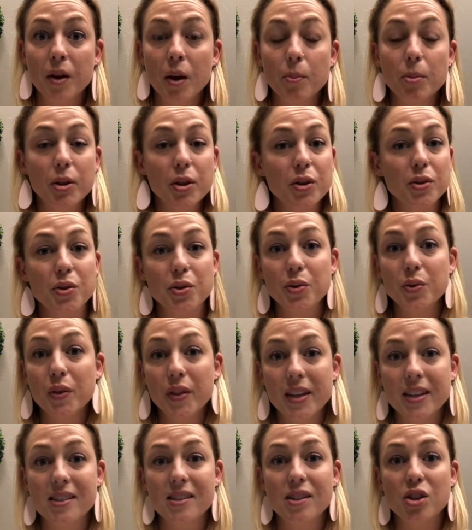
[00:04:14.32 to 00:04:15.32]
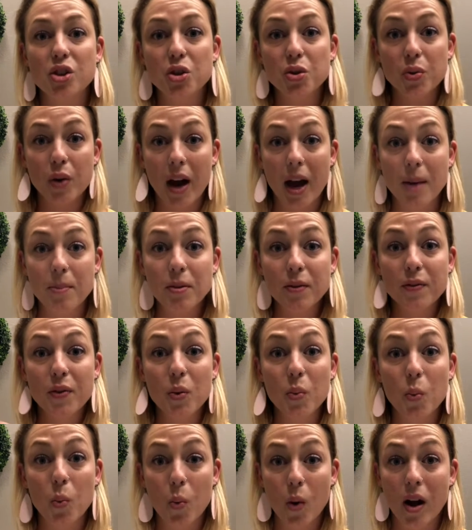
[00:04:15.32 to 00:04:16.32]
But the truth is, the tribe of the
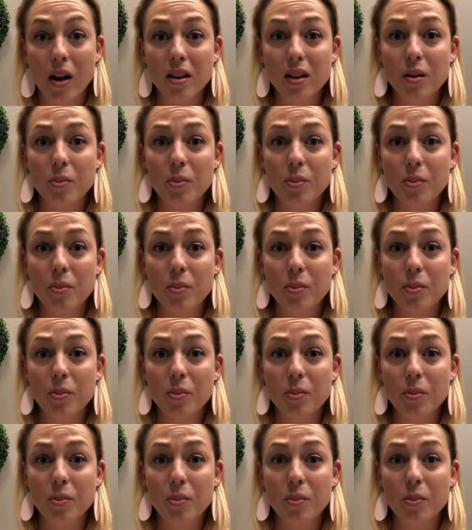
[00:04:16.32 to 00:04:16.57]
one,